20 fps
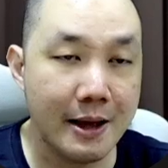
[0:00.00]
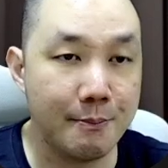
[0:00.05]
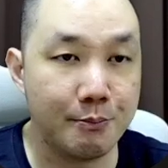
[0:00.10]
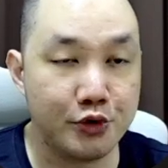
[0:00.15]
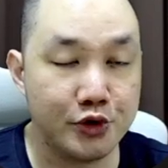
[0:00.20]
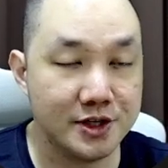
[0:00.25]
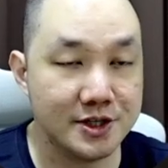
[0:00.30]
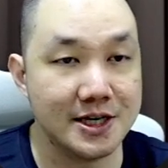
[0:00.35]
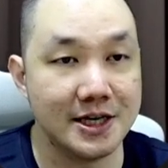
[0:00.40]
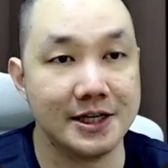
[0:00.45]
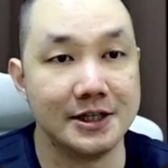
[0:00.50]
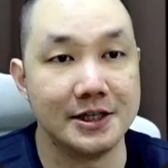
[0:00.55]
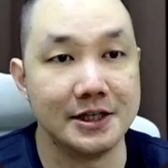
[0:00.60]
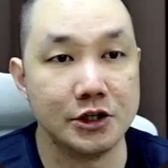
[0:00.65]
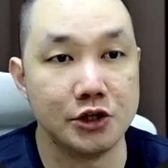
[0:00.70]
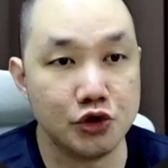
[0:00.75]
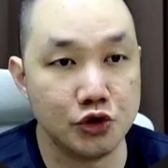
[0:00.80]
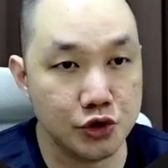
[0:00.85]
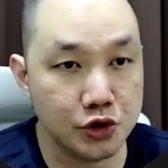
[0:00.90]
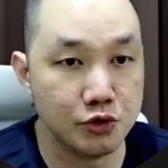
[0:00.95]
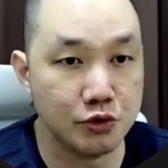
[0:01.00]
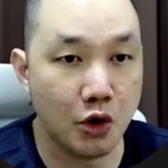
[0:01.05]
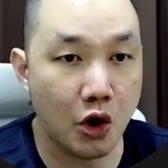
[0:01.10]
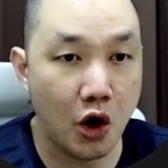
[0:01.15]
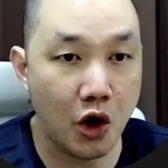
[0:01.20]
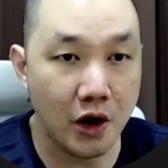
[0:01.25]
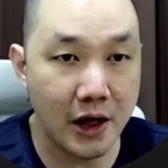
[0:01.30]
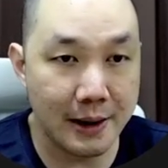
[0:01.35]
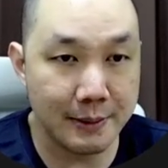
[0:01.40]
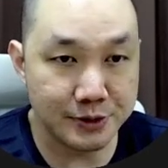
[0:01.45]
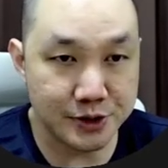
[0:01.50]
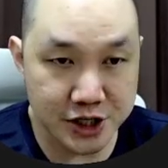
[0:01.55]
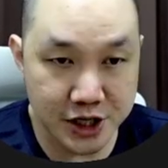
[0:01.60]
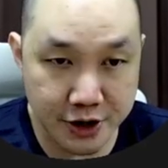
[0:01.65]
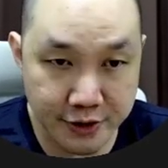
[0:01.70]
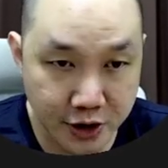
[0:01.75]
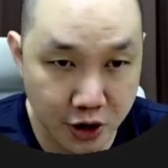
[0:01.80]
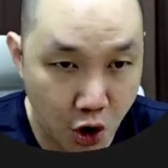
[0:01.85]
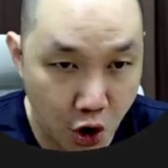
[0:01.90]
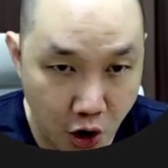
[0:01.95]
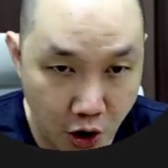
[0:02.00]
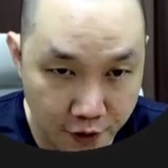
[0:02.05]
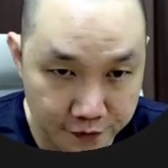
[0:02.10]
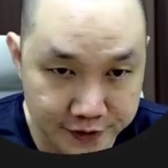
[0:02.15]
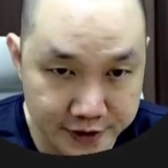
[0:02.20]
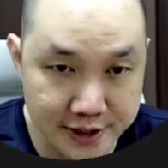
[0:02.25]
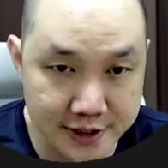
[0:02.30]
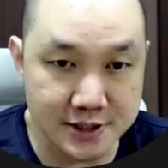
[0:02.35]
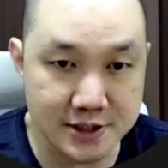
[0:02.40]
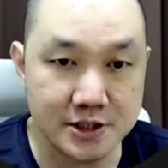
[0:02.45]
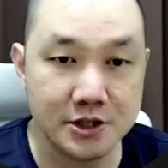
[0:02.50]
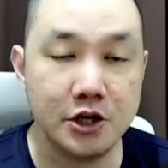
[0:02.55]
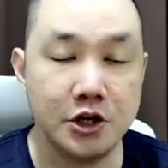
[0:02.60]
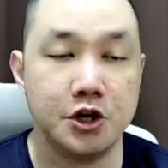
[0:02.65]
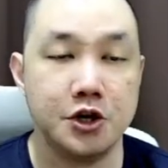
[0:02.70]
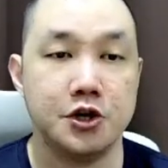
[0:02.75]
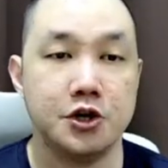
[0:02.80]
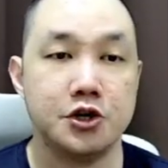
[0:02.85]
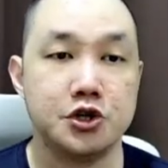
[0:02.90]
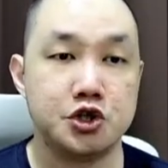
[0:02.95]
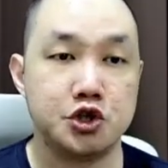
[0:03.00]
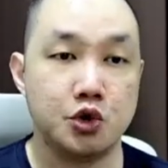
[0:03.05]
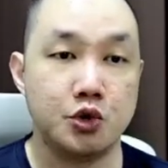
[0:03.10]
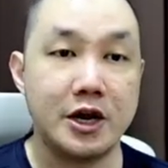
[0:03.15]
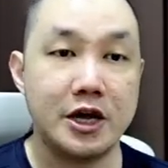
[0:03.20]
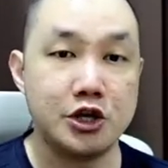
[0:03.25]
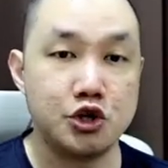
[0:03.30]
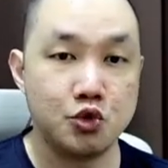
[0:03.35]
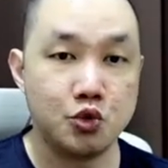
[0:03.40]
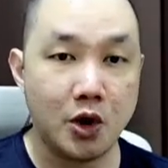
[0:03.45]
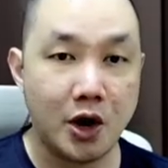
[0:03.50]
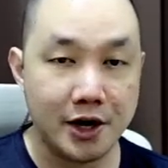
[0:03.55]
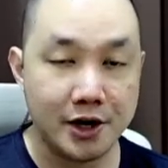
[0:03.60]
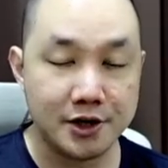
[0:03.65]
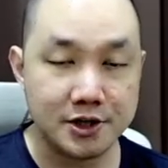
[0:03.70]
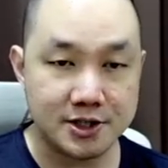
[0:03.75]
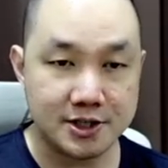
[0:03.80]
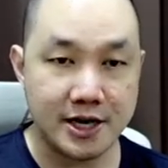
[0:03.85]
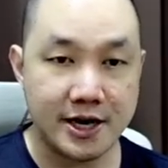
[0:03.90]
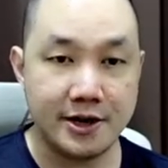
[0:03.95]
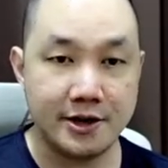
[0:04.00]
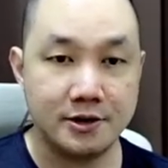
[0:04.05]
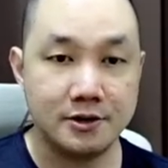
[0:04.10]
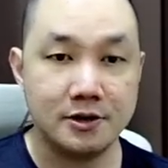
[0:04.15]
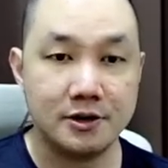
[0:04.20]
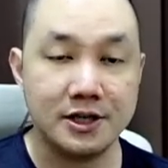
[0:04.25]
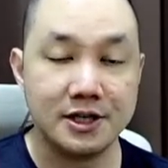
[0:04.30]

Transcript: presenting to you. I'm sharing all this so that you understand the